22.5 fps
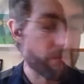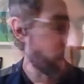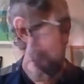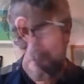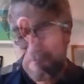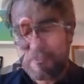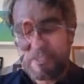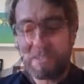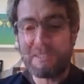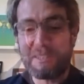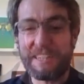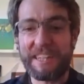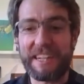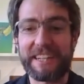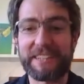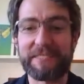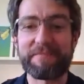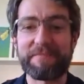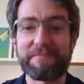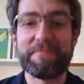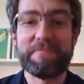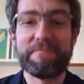Okay,
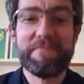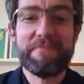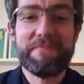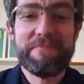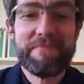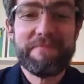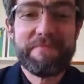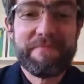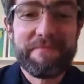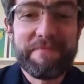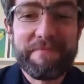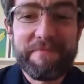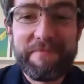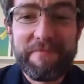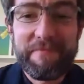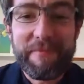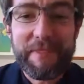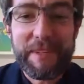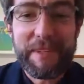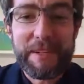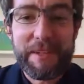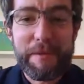
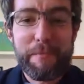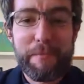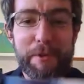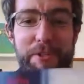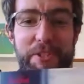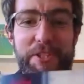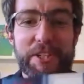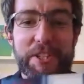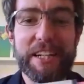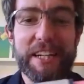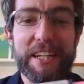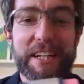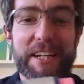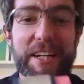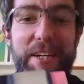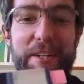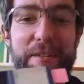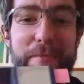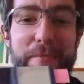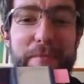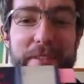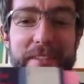poor Julia
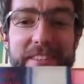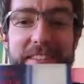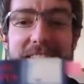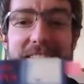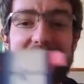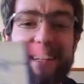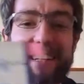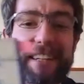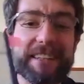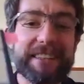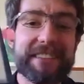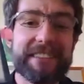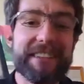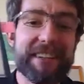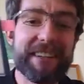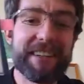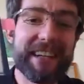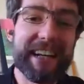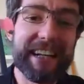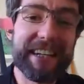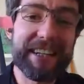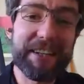Copus. So,
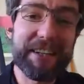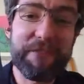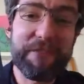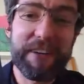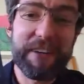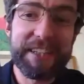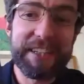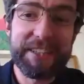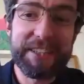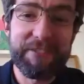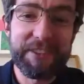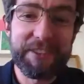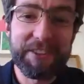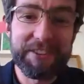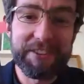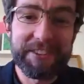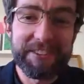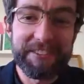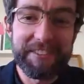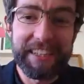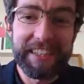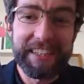In Defense of
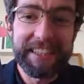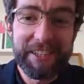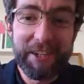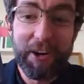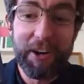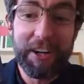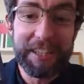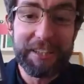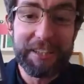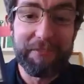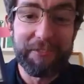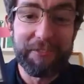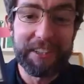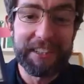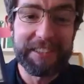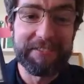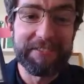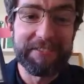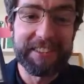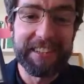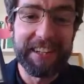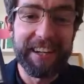Adultery, not in the voice of
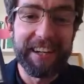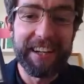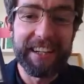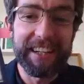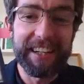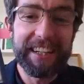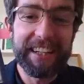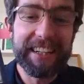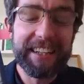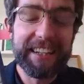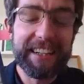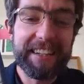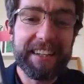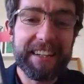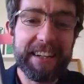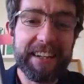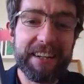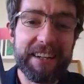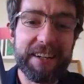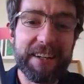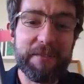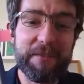a Dalek,
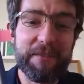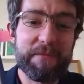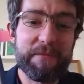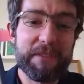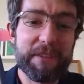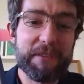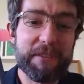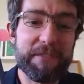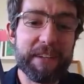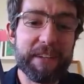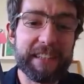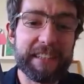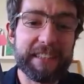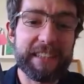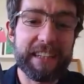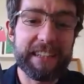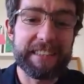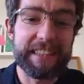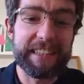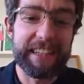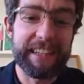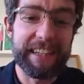a
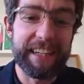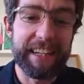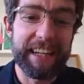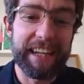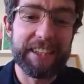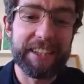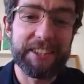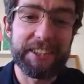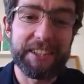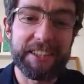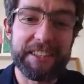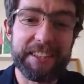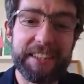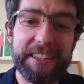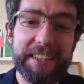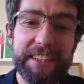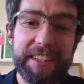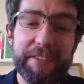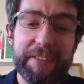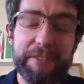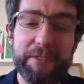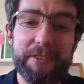fantastic collection.
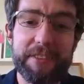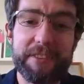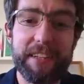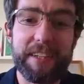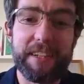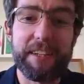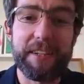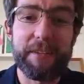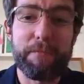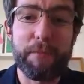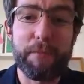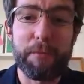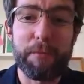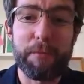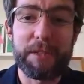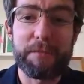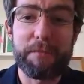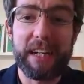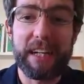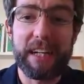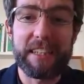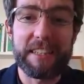It was
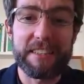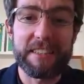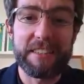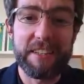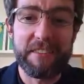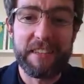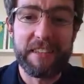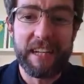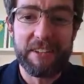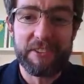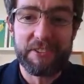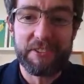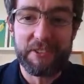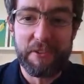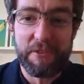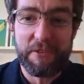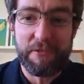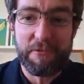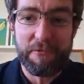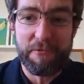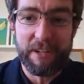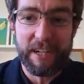published back in
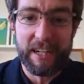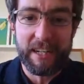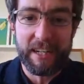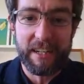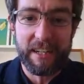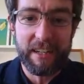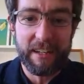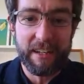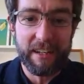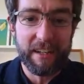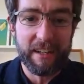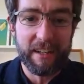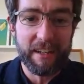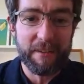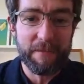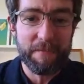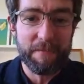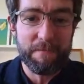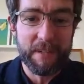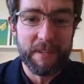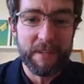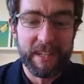2003,
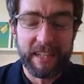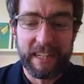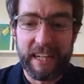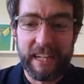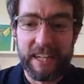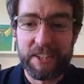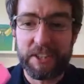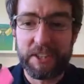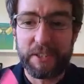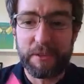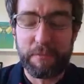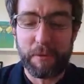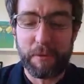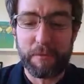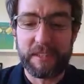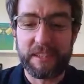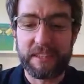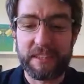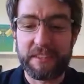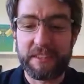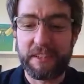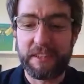a collection that probably
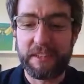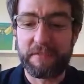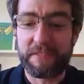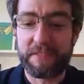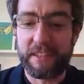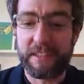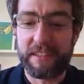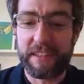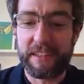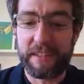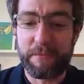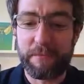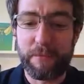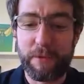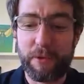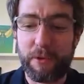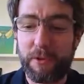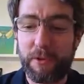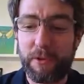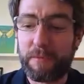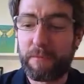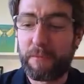deserved, I think,
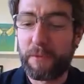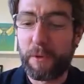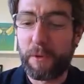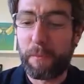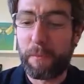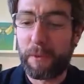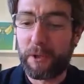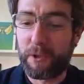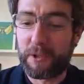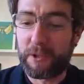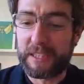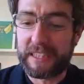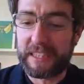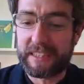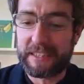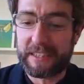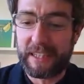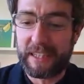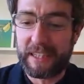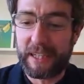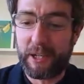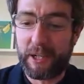more plaudits
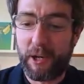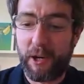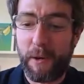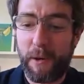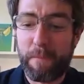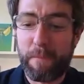than it got.